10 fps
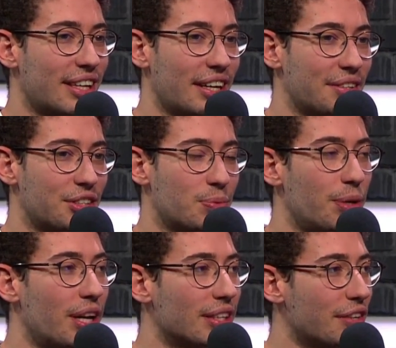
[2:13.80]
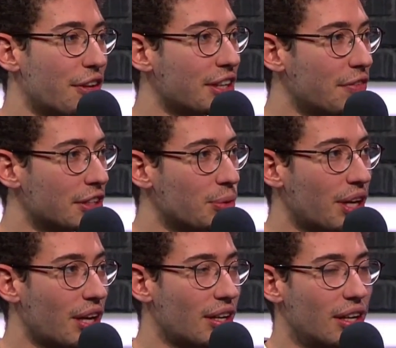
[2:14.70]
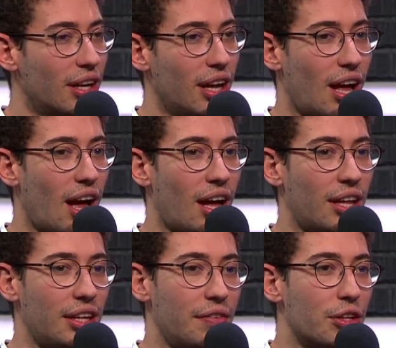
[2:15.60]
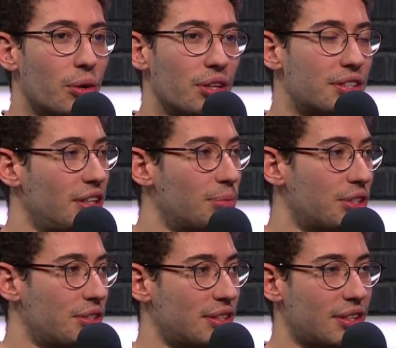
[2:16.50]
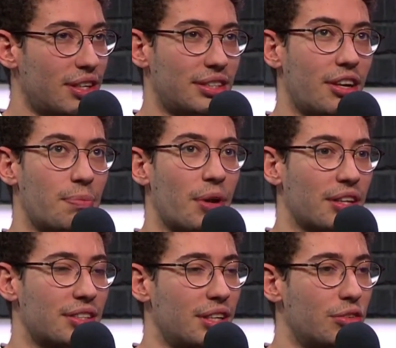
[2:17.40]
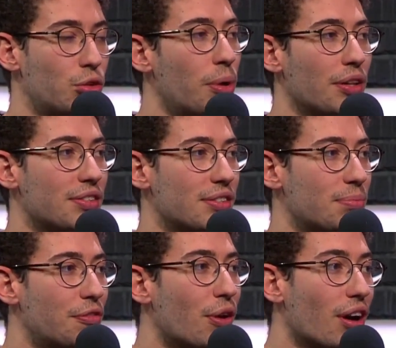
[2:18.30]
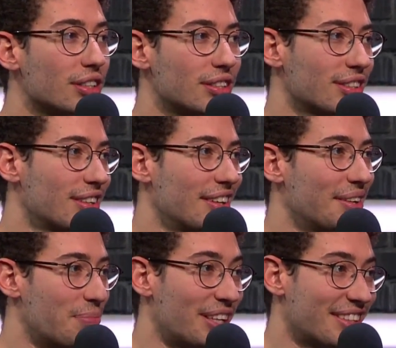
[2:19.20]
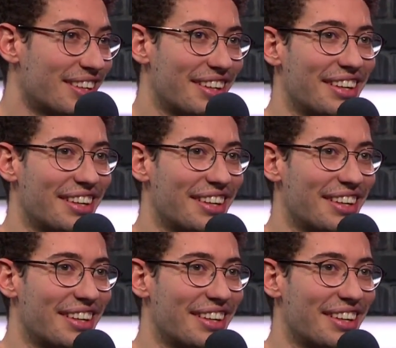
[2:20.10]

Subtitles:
just be as effective as we can. And even though these teams started practicing 2 months before us, basically,